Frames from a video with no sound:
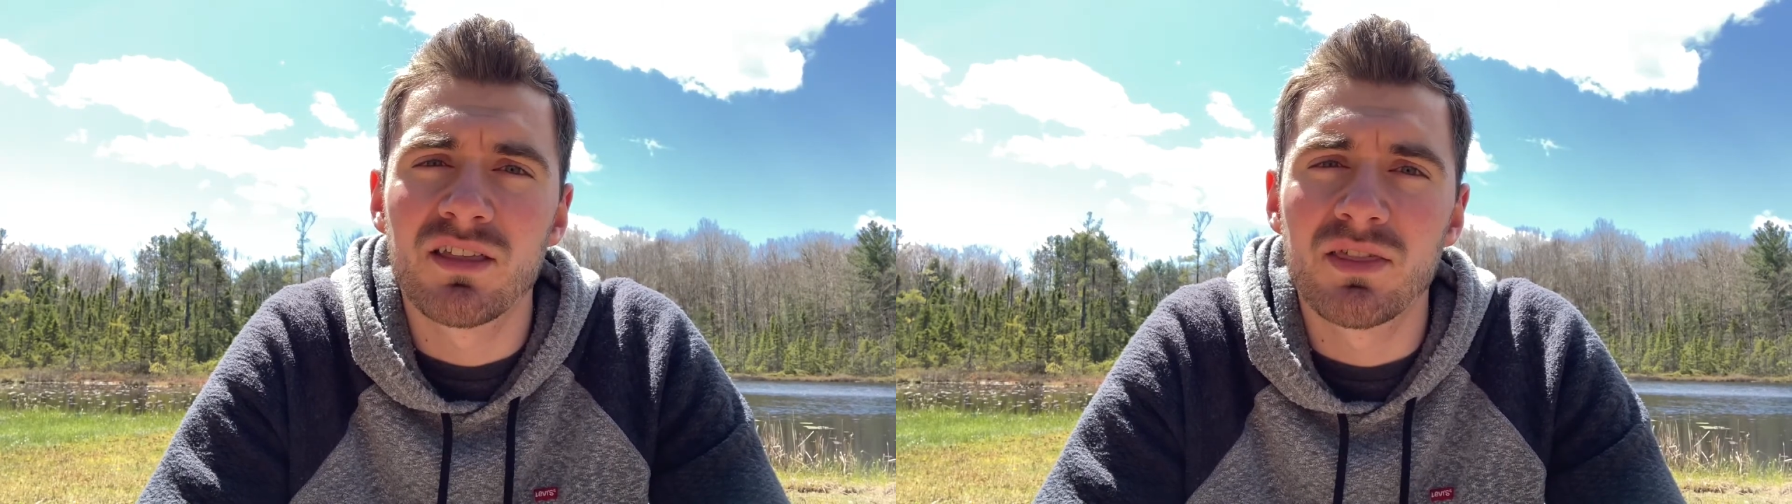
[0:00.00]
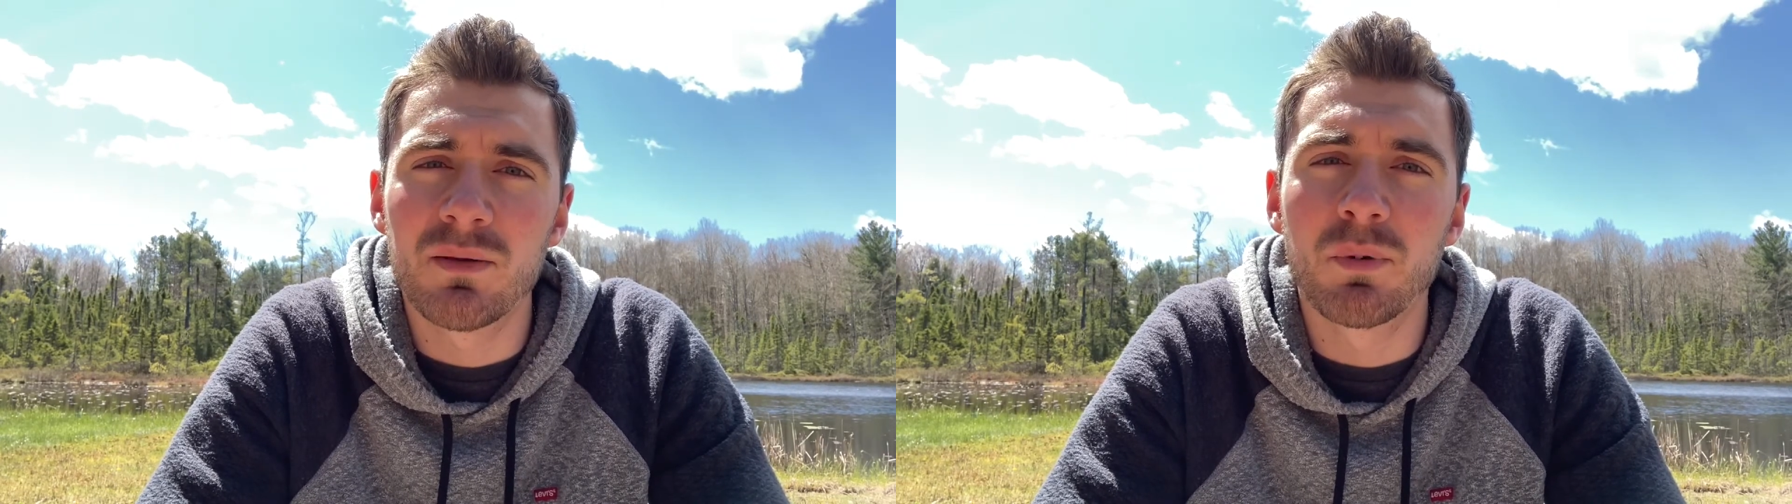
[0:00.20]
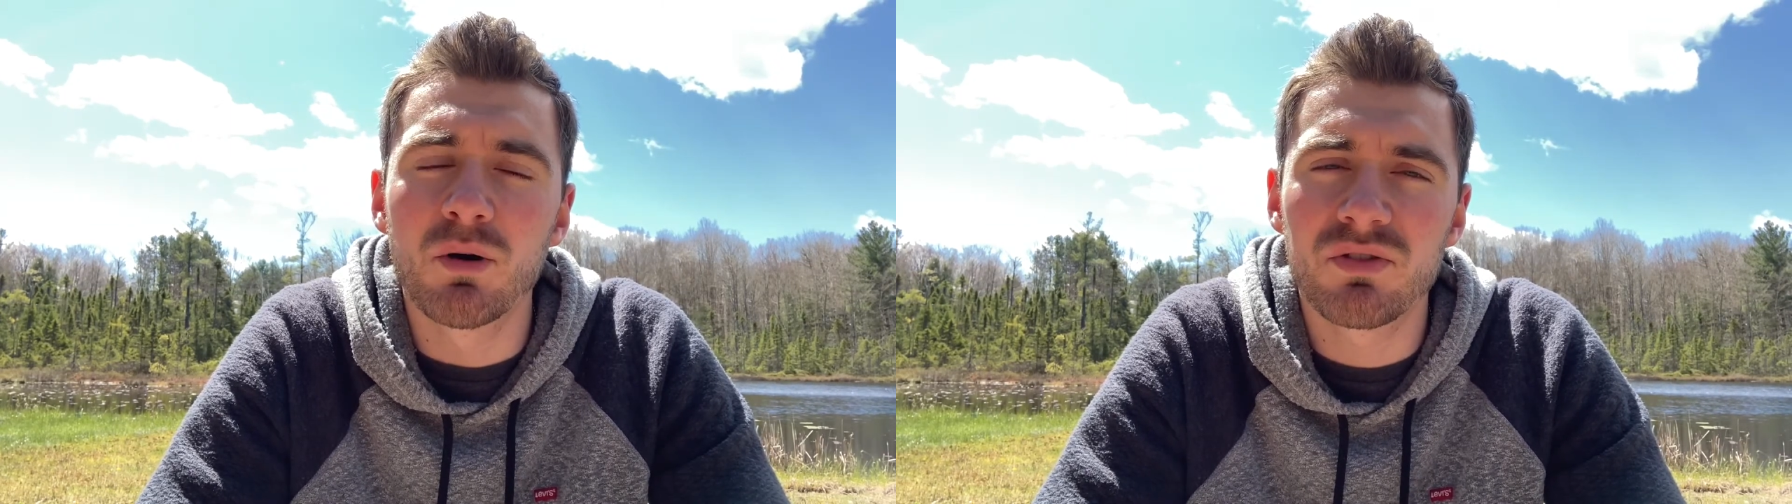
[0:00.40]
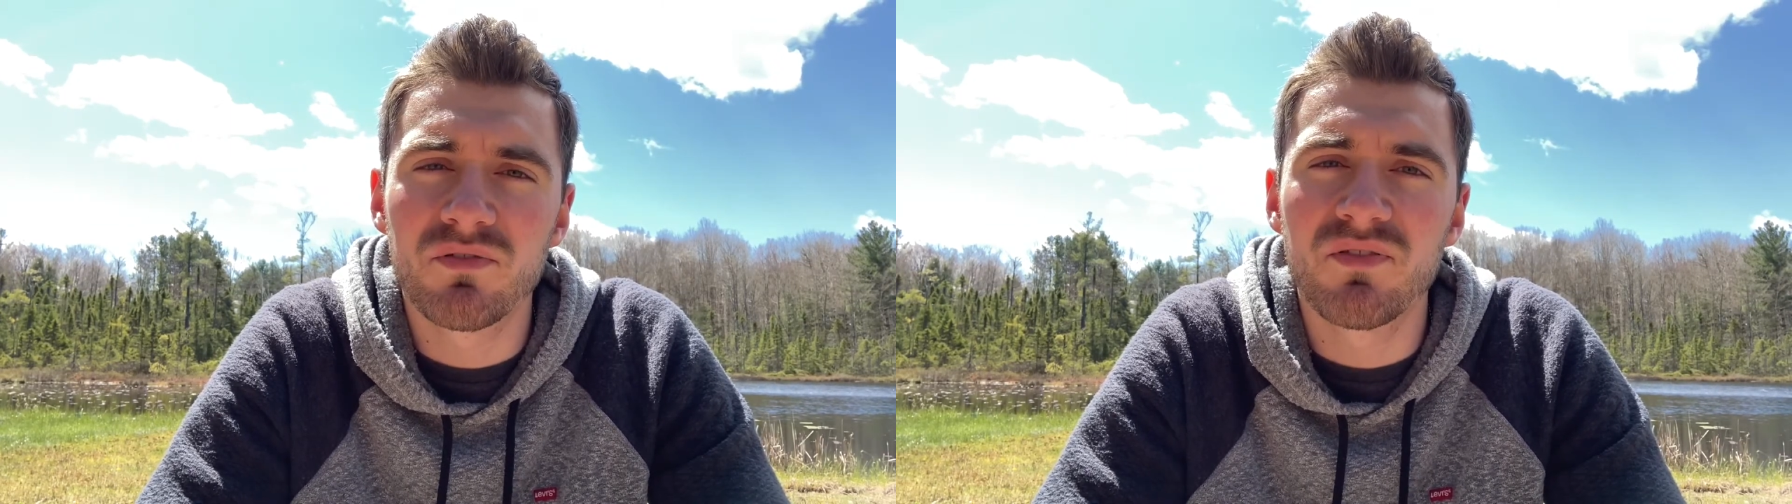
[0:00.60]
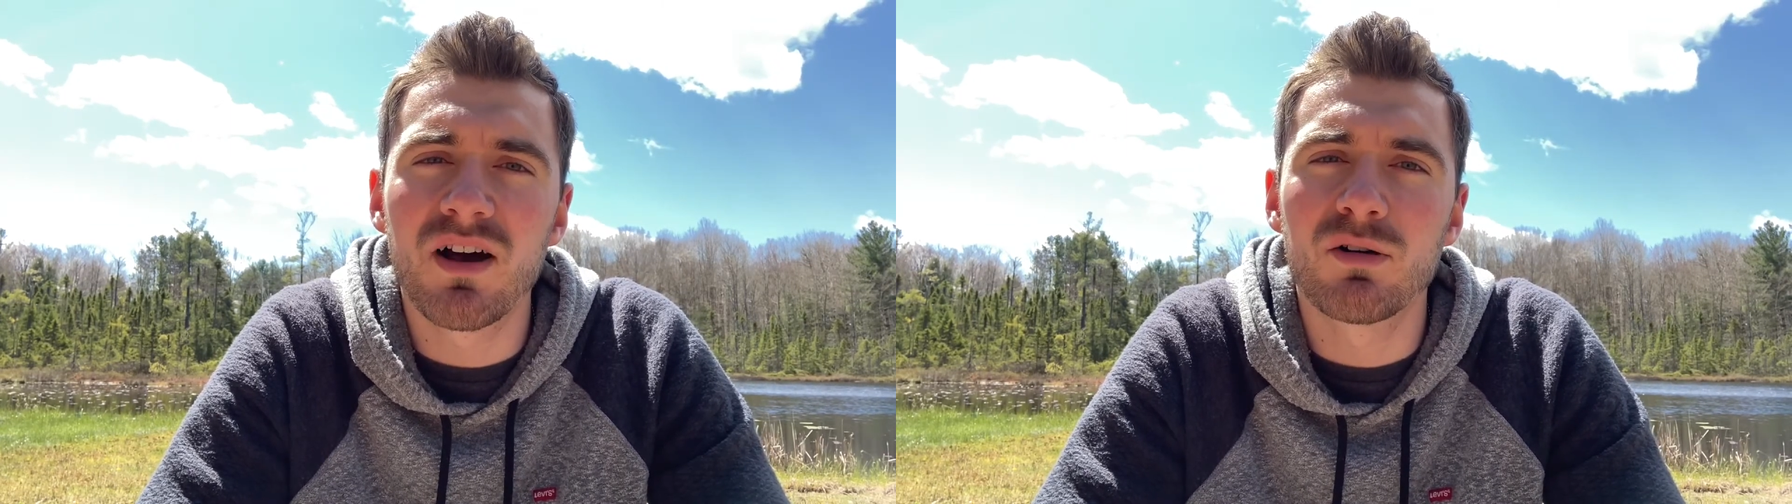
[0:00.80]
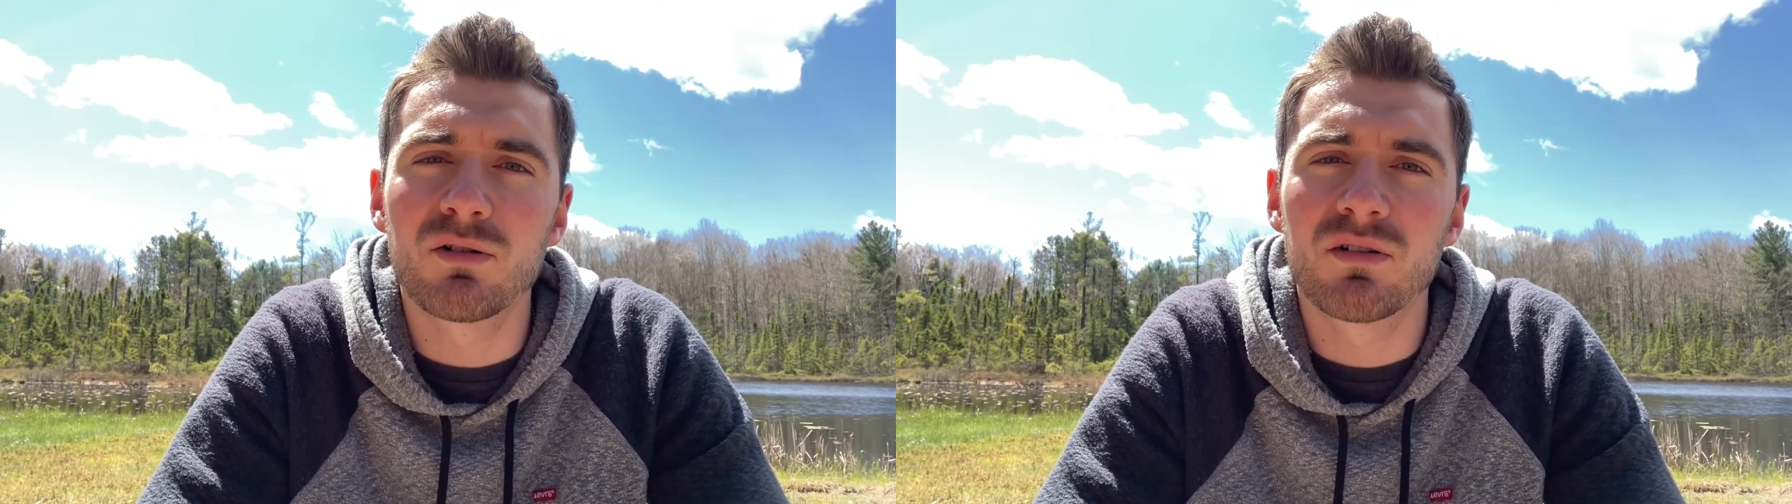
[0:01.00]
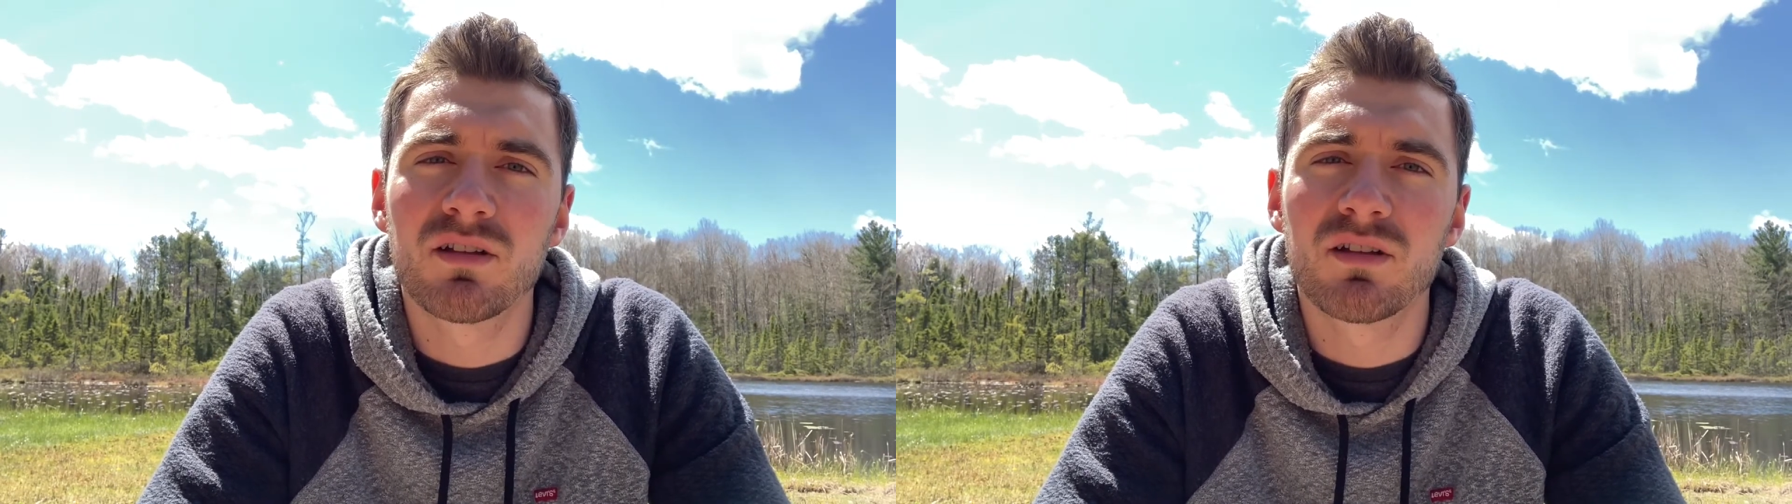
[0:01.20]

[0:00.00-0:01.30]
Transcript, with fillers: they both felt